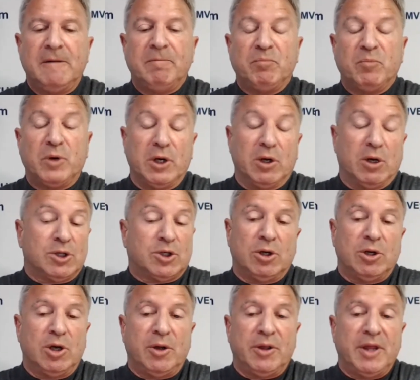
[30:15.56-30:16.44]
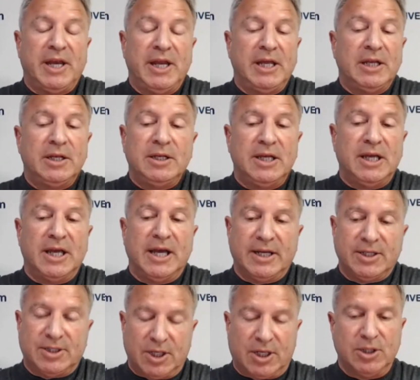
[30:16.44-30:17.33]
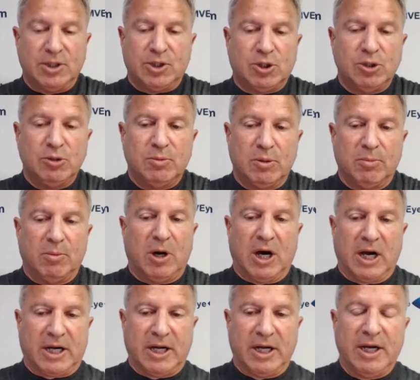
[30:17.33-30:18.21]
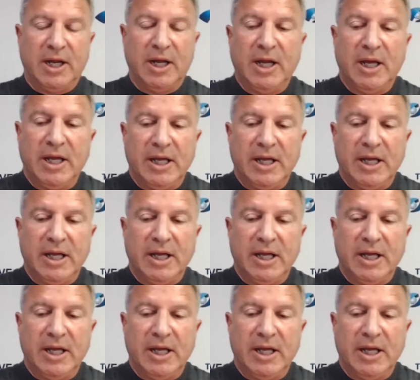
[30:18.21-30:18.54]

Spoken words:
We also know that India, as a consumer market,